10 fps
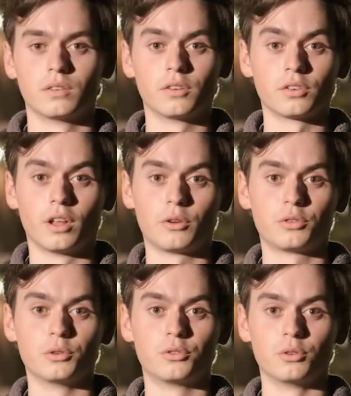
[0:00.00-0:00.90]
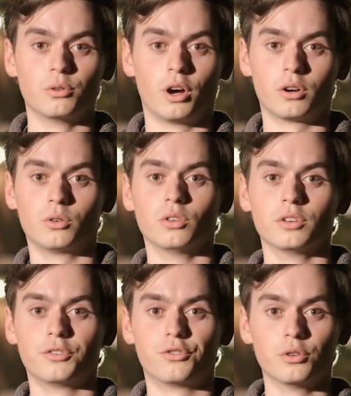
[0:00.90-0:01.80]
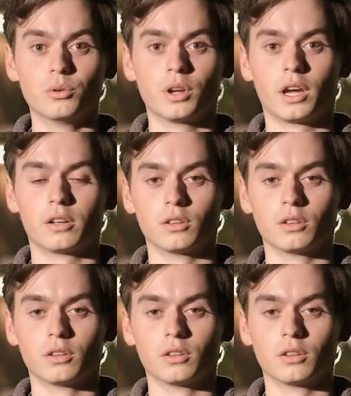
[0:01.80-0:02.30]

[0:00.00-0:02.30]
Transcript: This allows you to not only shoot at